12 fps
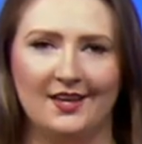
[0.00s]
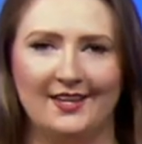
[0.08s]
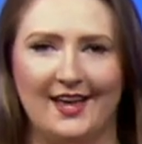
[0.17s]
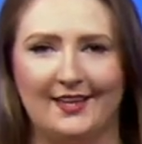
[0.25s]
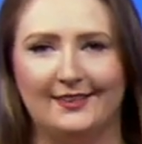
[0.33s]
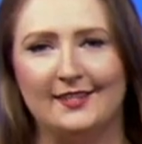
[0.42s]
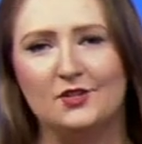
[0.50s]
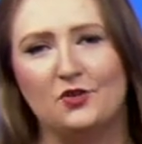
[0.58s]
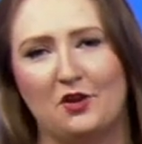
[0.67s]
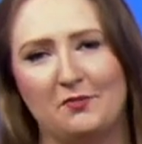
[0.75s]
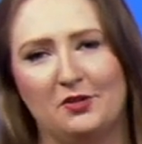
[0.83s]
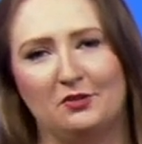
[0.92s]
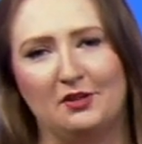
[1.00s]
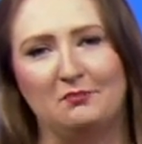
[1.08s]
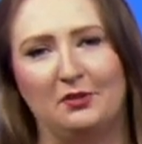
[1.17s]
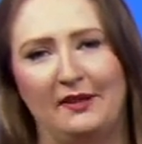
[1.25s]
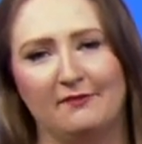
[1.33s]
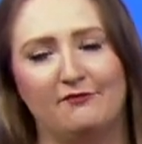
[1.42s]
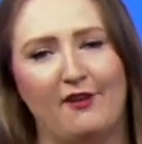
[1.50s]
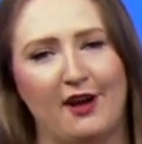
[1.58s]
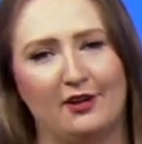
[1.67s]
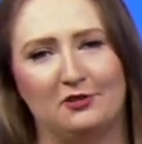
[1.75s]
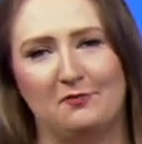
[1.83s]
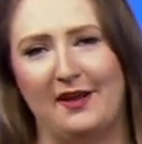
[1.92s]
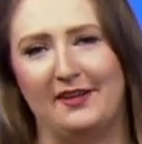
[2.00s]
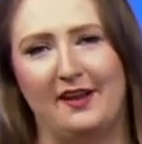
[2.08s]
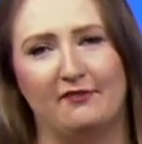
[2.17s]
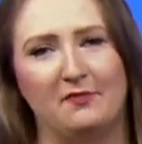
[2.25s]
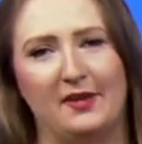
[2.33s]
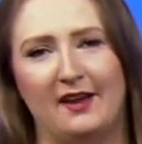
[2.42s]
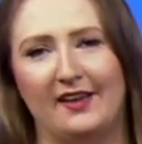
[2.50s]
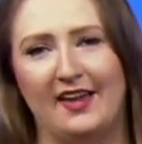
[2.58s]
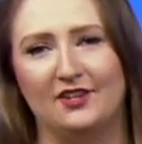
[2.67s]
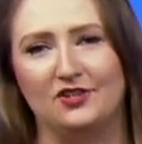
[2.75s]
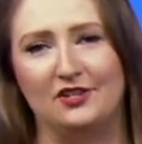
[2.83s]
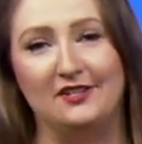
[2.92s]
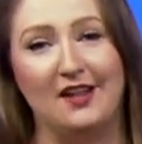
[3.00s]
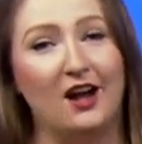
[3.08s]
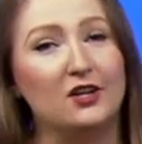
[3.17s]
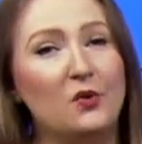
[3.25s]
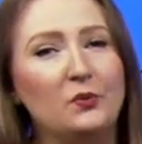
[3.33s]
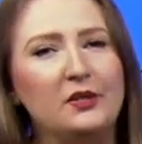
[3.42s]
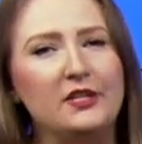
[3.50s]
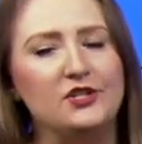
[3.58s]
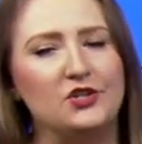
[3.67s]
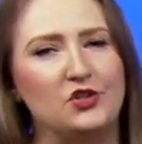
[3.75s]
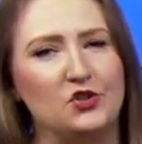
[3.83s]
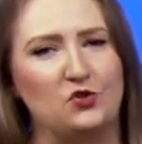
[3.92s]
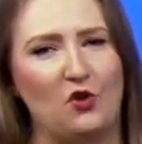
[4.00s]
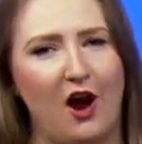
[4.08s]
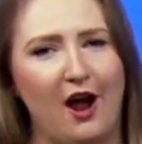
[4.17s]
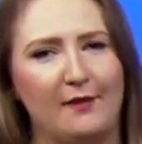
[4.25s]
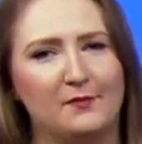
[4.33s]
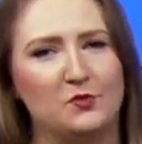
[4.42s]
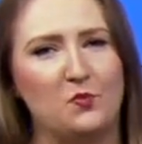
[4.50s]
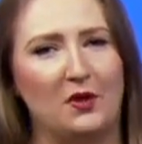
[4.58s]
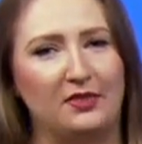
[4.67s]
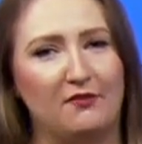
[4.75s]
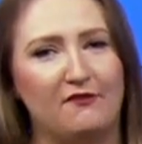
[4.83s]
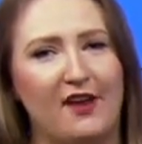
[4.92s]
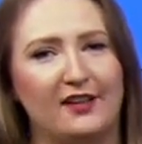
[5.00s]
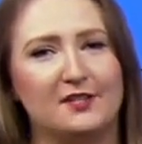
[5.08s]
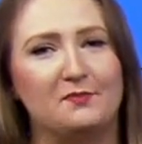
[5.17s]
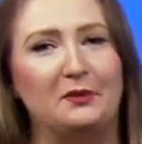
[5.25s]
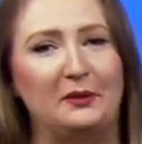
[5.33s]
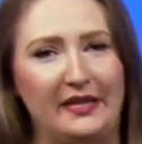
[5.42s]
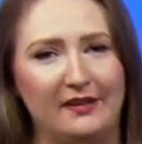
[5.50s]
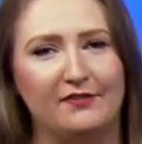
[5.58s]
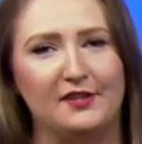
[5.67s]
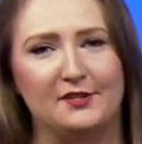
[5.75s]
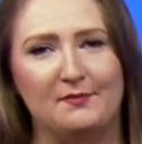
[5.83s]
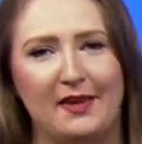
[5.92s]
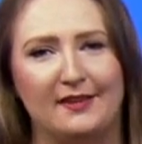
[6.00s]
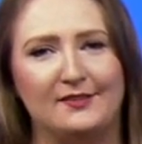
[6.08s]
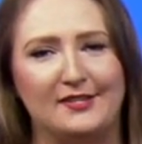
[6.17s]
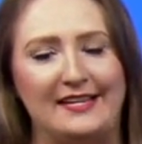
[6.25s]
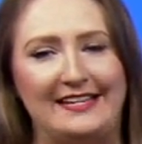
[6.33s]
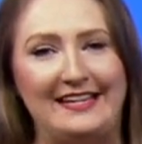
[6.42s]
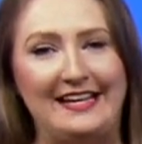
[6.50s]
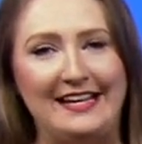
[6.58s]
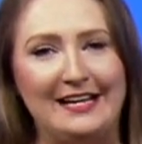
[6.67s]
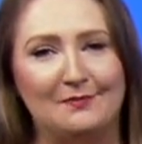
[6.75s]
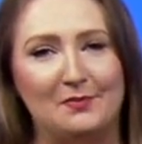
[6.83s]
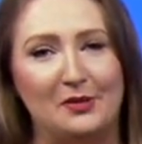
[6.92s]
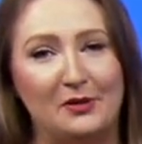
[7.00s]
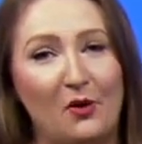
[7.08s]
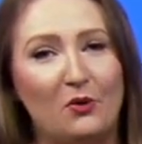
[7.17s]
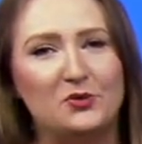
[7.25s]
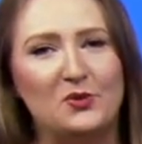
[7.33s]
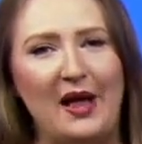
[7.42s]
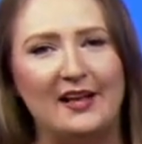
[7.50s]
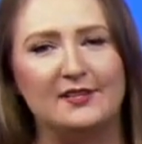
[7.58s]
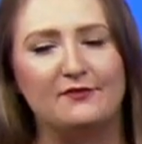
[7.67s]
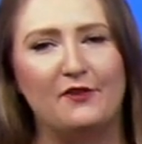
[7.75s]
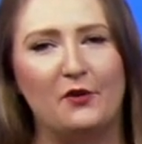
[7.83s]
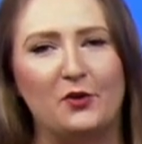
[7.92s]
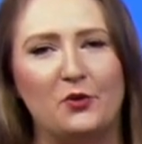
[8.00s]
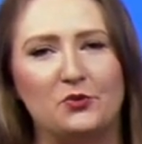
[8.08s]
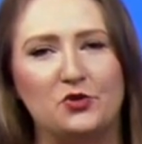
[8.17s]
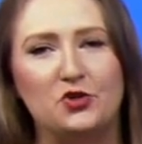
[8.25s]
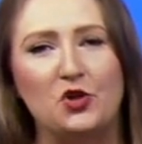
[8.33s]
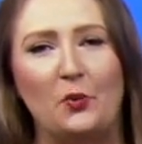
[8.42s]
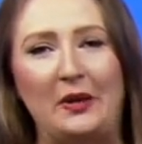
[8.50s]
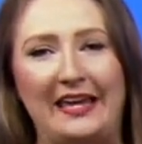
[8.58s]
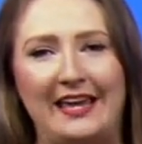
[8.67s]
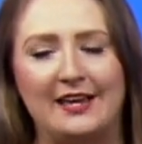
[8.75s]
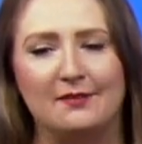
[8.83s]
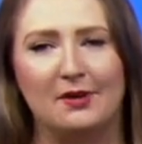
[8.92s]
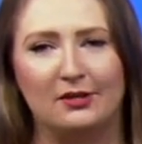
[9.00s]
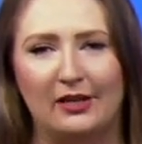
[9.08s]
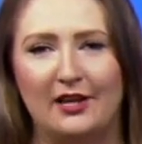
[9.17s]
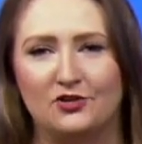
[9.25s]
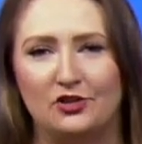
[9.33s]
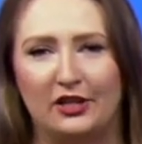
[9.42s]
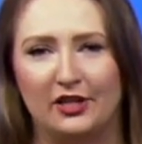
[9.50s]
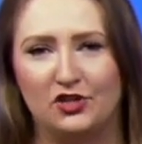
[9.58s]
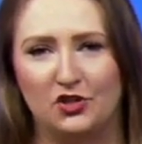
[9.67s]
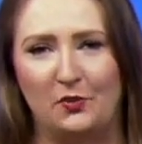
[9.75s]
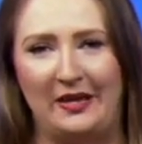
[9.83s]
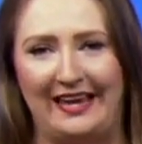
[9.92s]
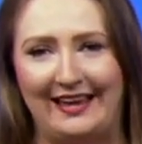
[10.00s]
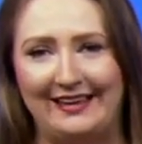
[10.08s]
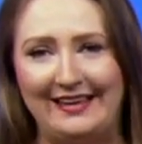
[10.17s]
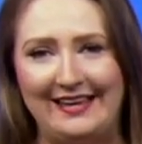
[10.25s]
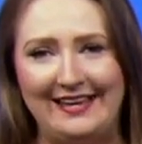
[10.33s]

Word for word: Yeah, this criminal complaint filed by an FBI agent not only describes what the feds believe this man did, but it also has photos showing him allegedly doing it.